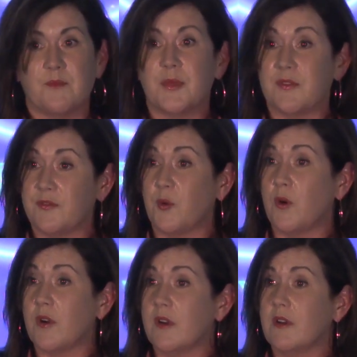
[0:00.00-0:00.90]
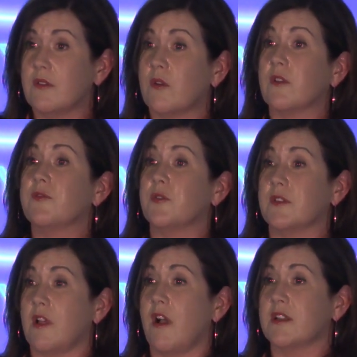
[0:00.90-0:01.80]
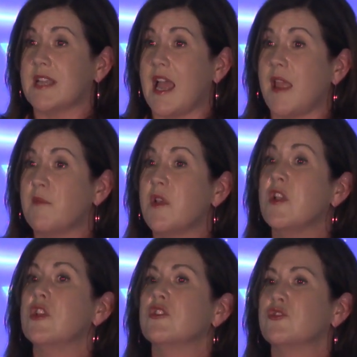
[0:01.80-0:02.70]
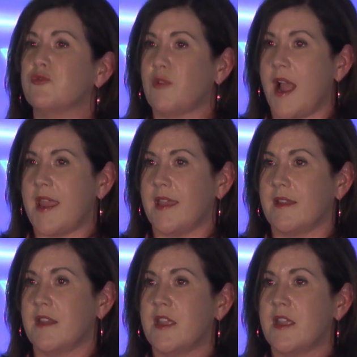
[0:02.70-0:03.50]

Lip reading: before or for a long time, try it.